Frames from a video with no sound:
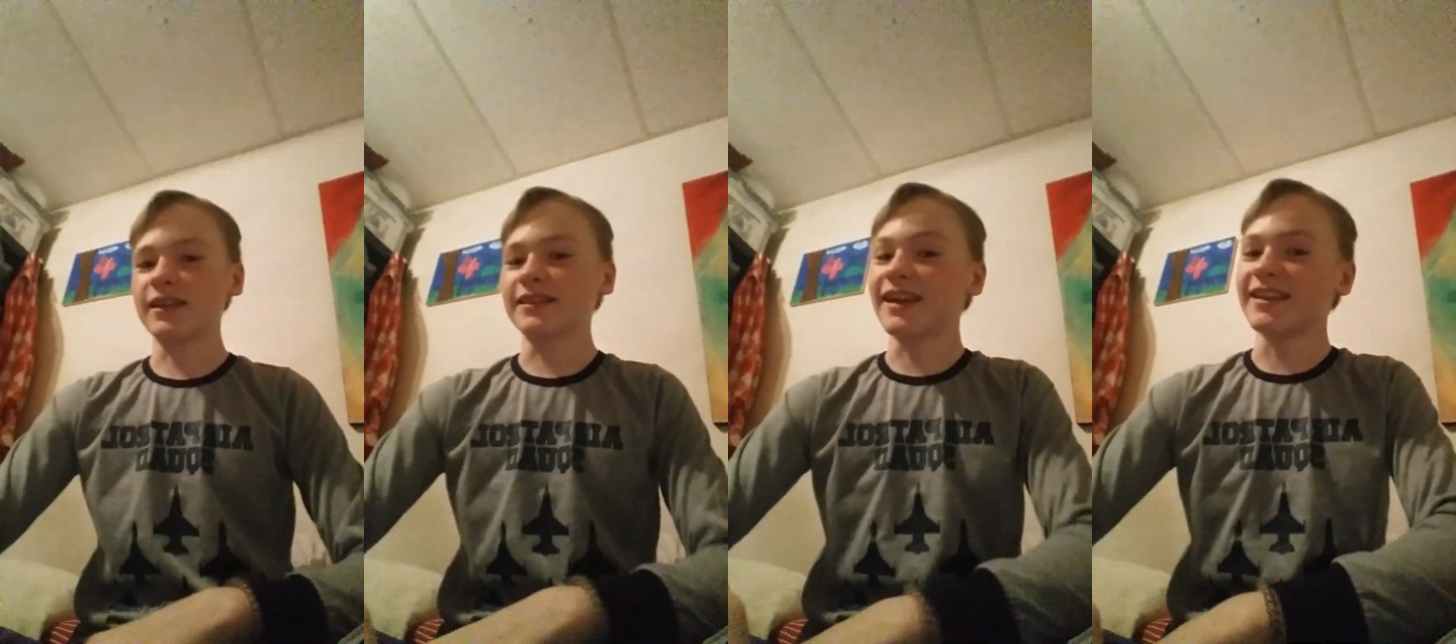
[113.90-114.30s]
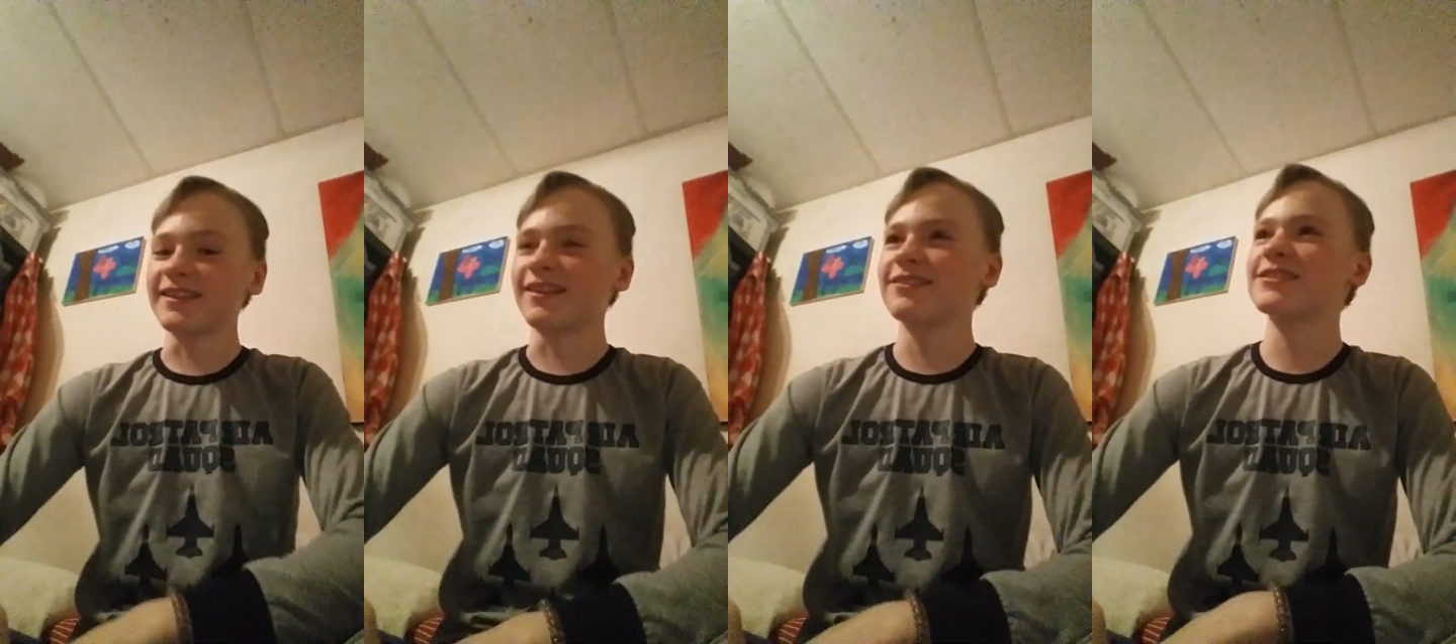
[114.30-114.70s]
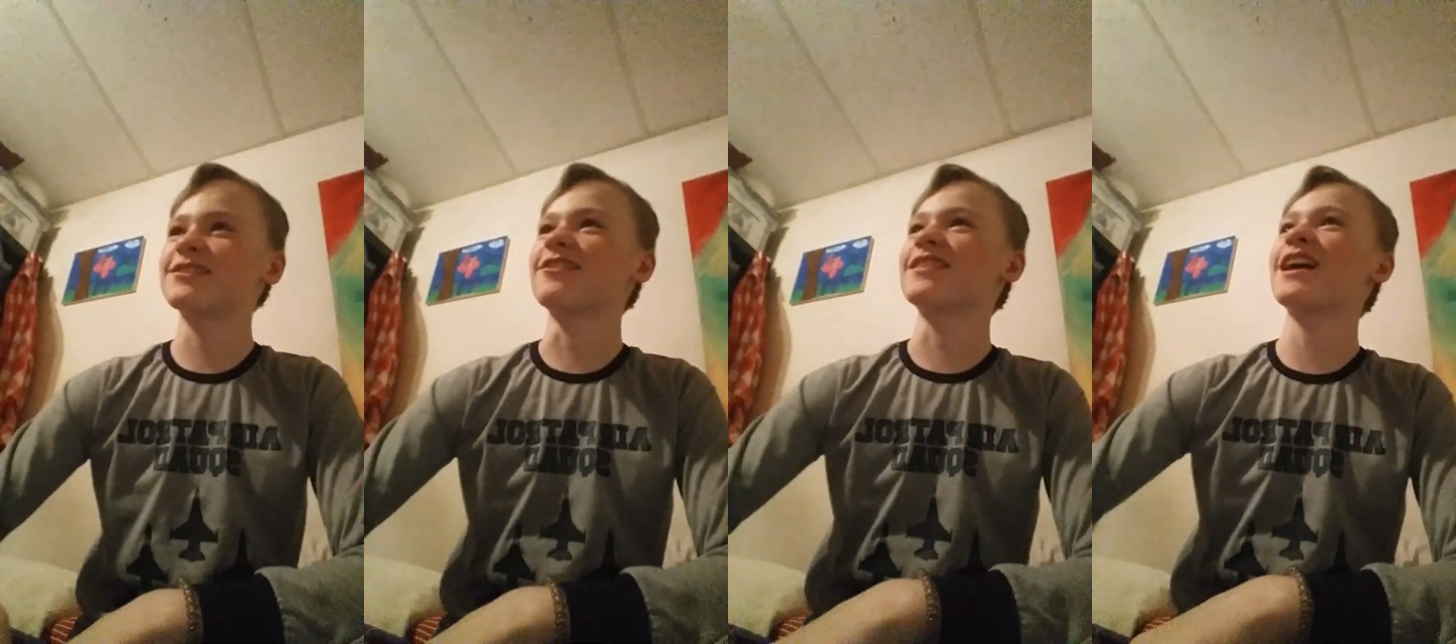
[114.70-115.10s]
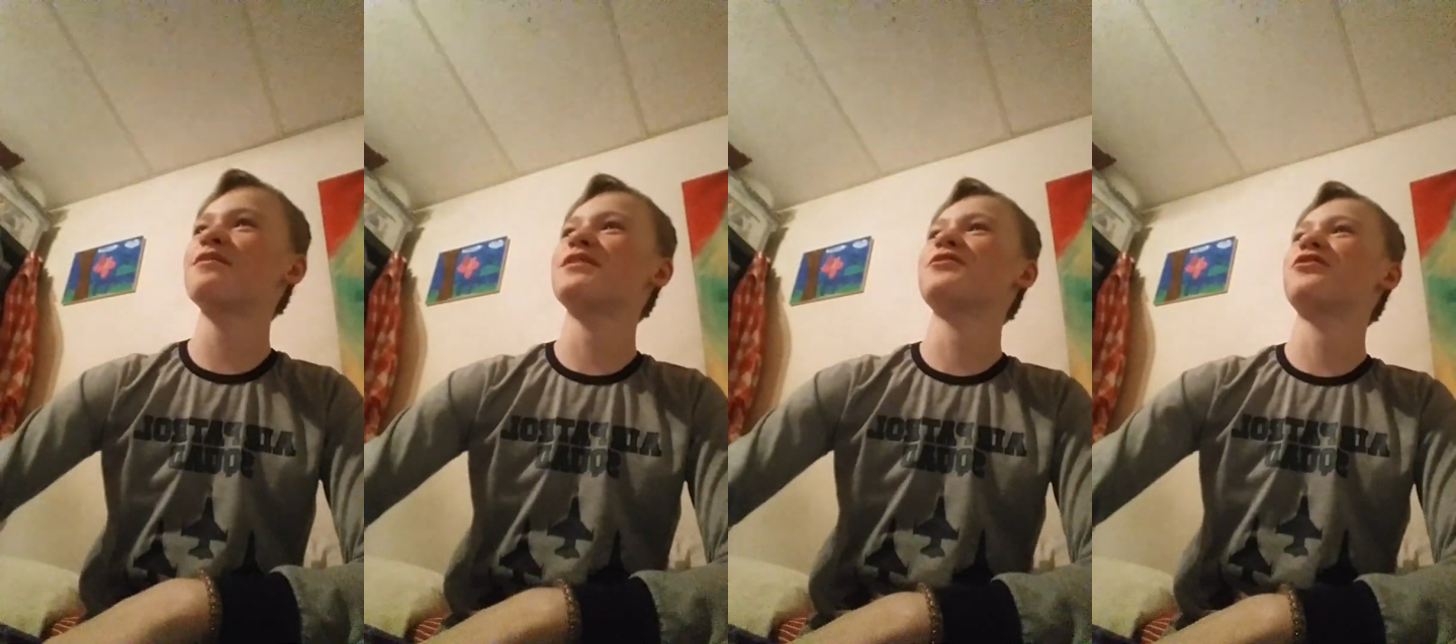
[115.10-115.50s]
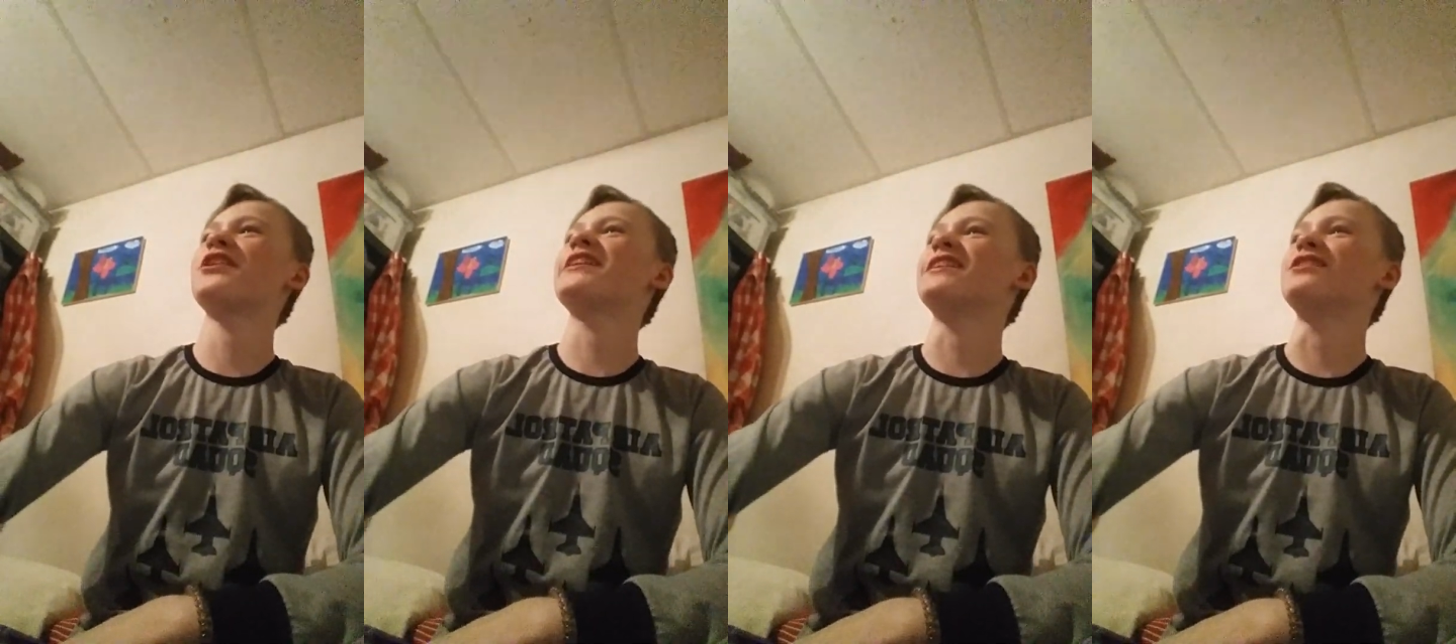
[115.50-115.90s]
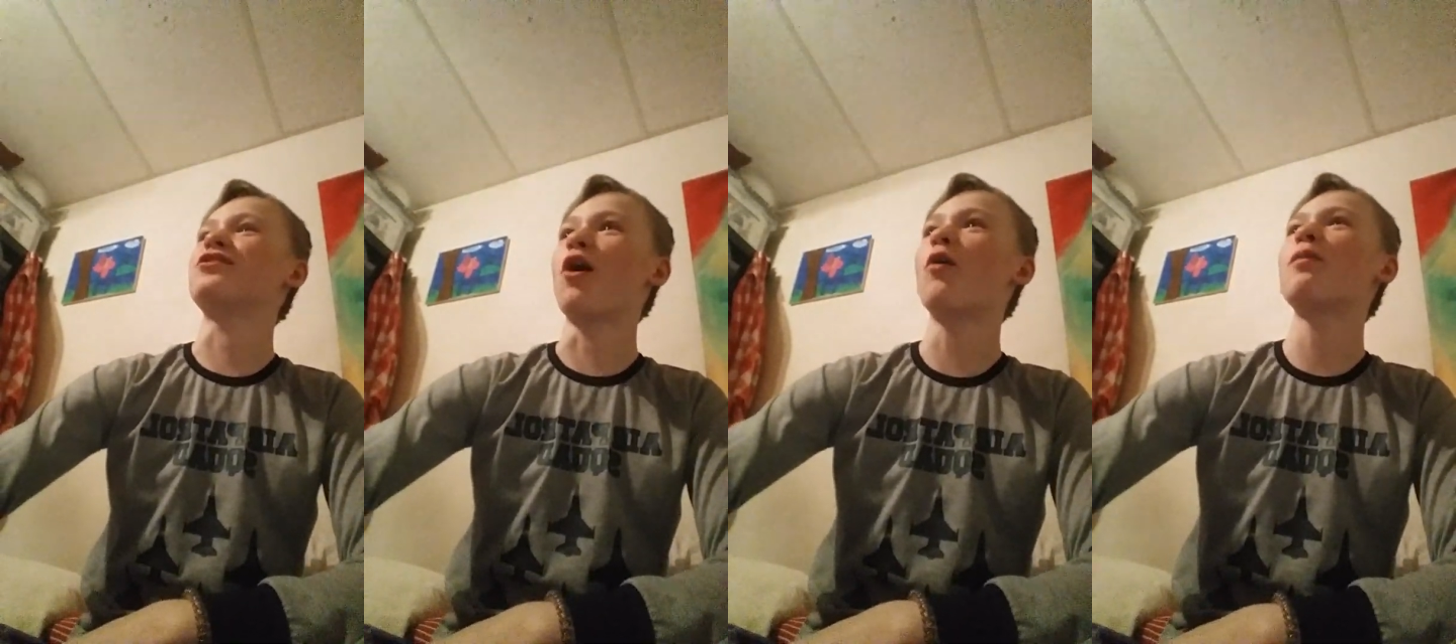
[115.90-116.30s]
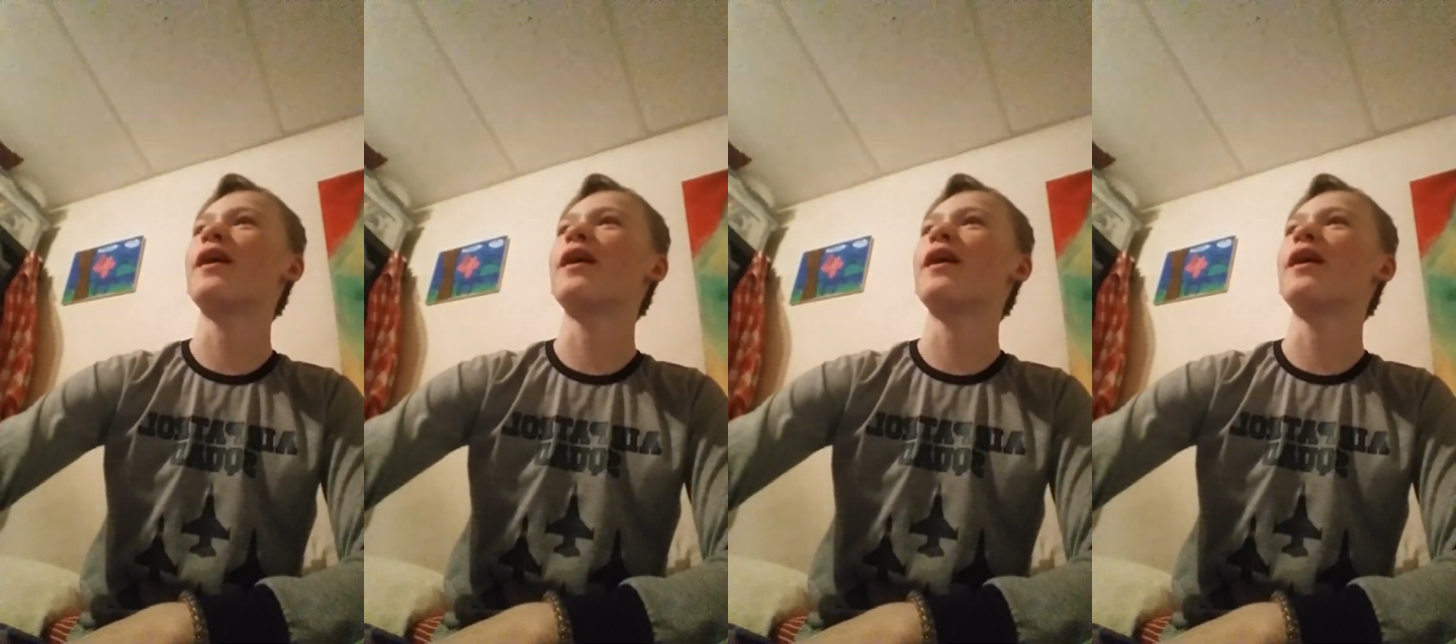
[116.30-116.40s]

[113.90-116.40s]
like that, you know? So that'd be freaking dope.